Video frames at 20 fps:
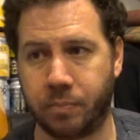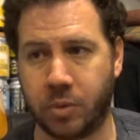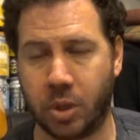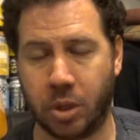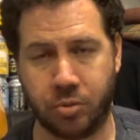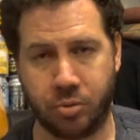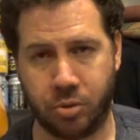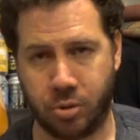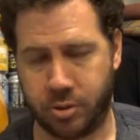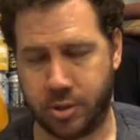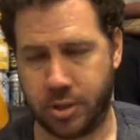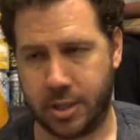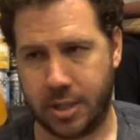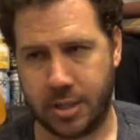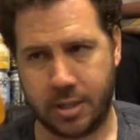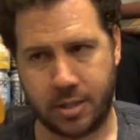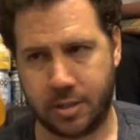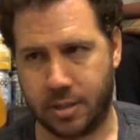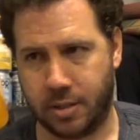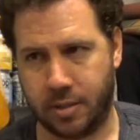
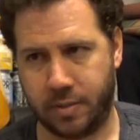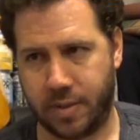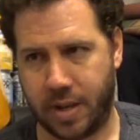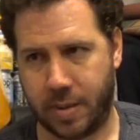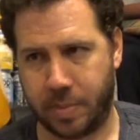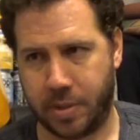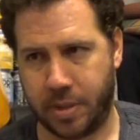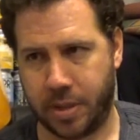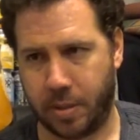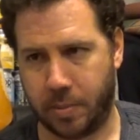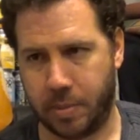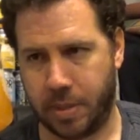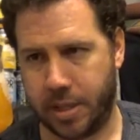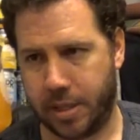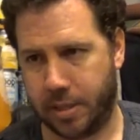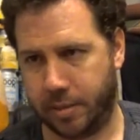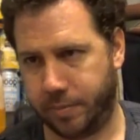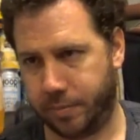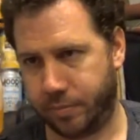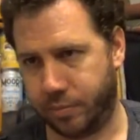atrocities that have happened up
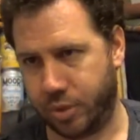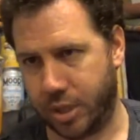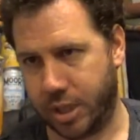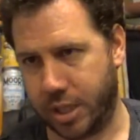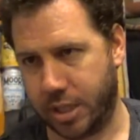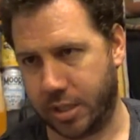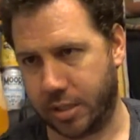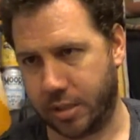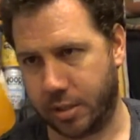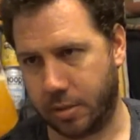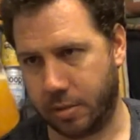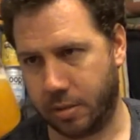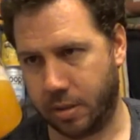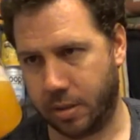there, really do.